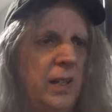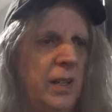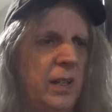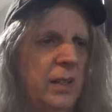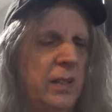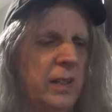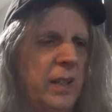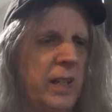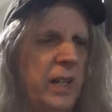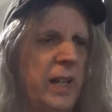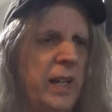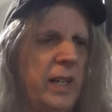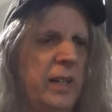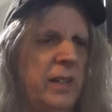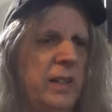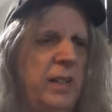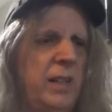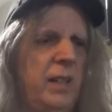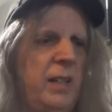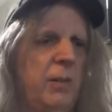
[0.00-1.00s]
they
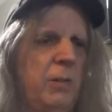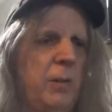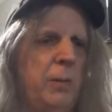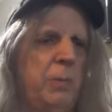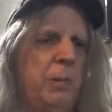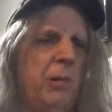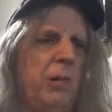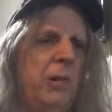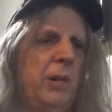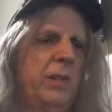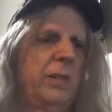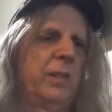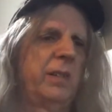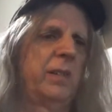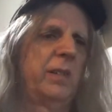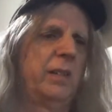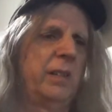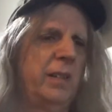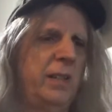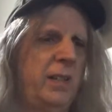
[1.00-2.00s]
had a report
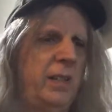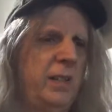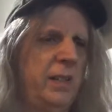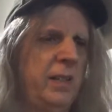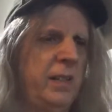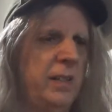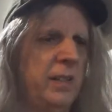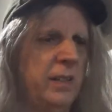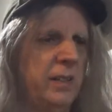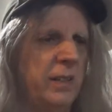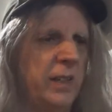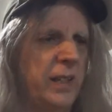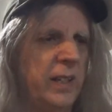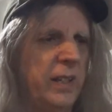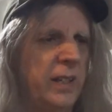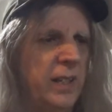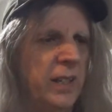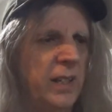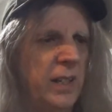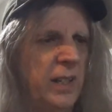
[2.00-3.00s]
that
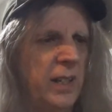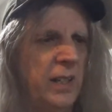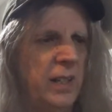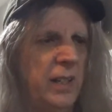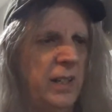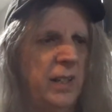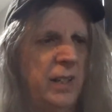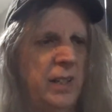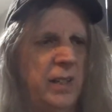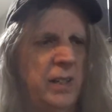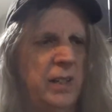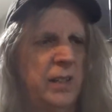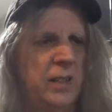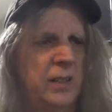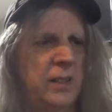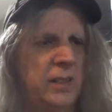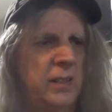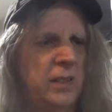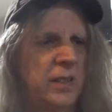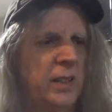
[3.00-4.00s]
the
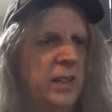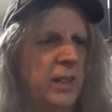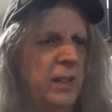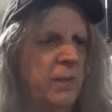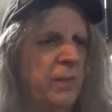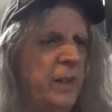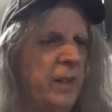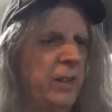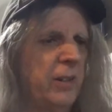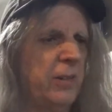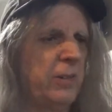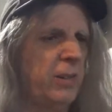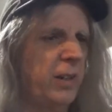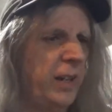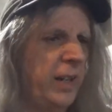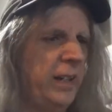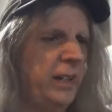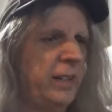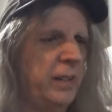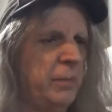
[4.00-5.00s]
Federal
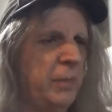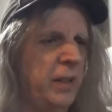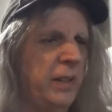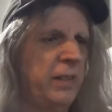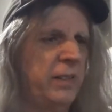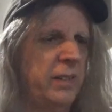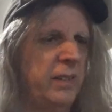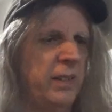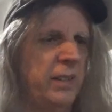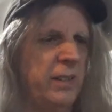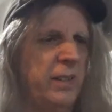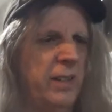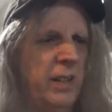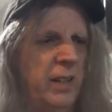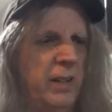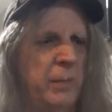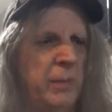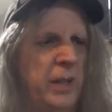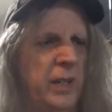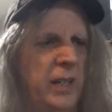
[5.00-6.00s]
Trade Commission had
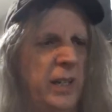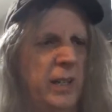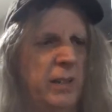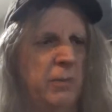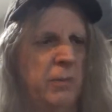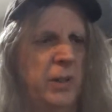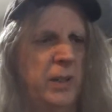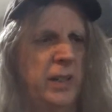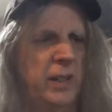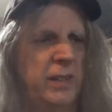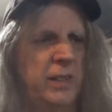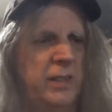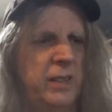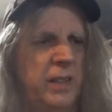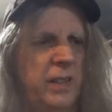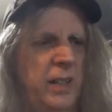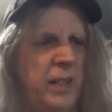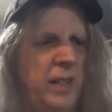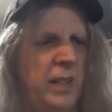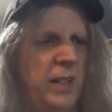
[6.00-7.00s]
come in
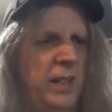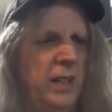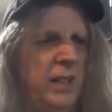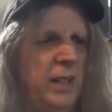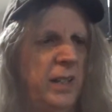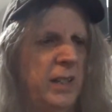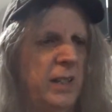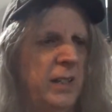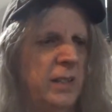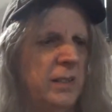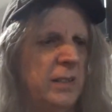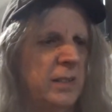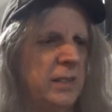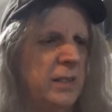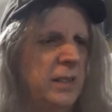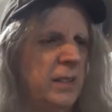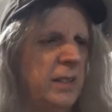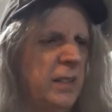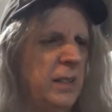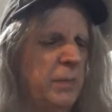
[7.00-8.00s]
with
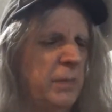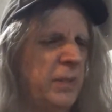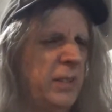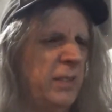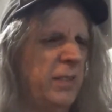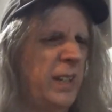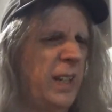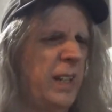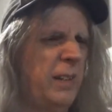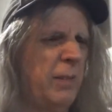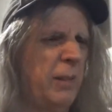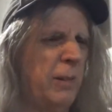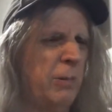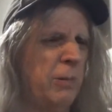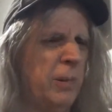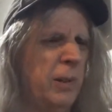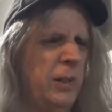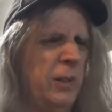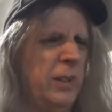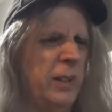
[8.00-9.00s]
some kind of a
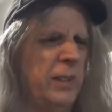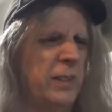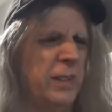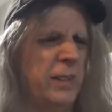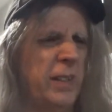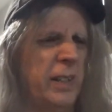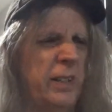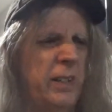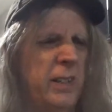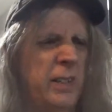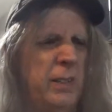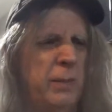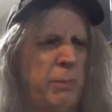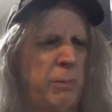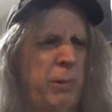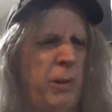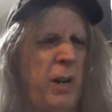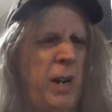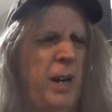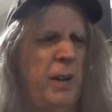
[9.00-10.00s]
ruling that they couldn't
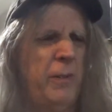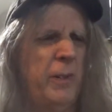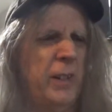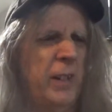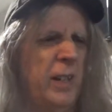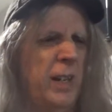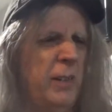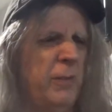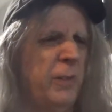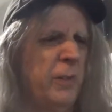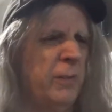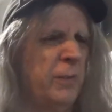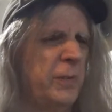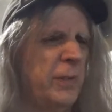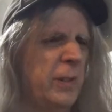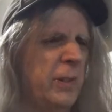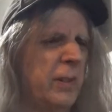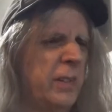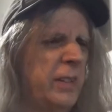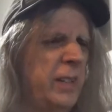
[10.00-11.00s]
profit off of
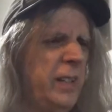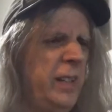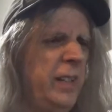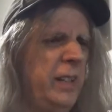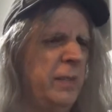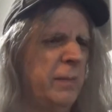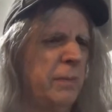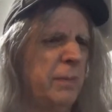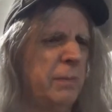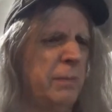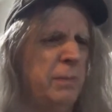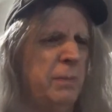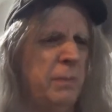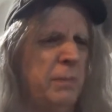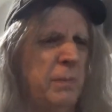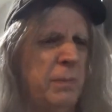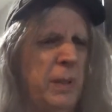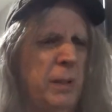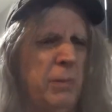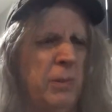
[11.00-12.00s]

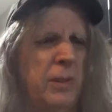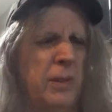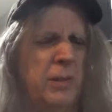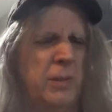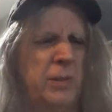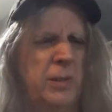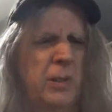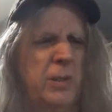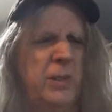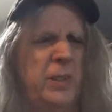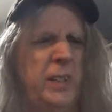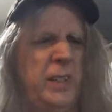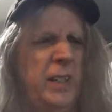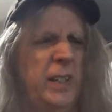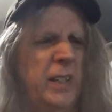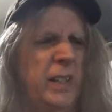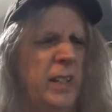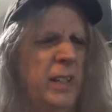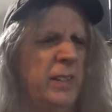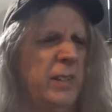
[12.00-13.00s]
13 people that are 13
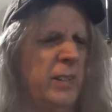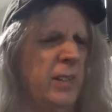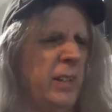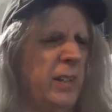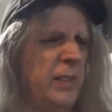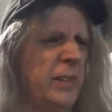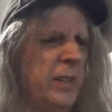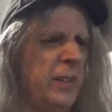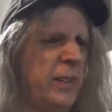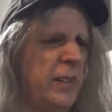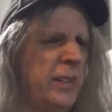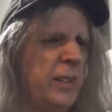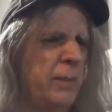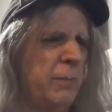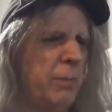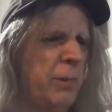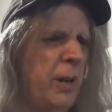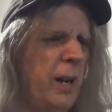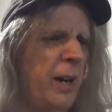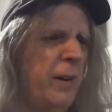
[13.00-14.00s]
and under on there. They
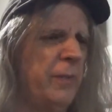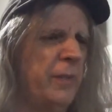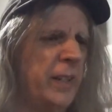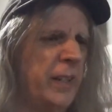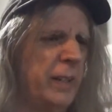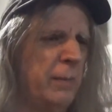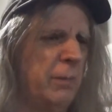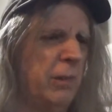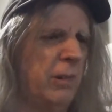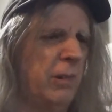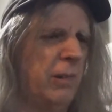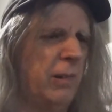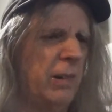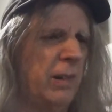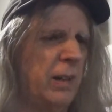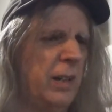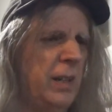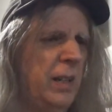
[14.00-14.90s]
couldn't profit anymore,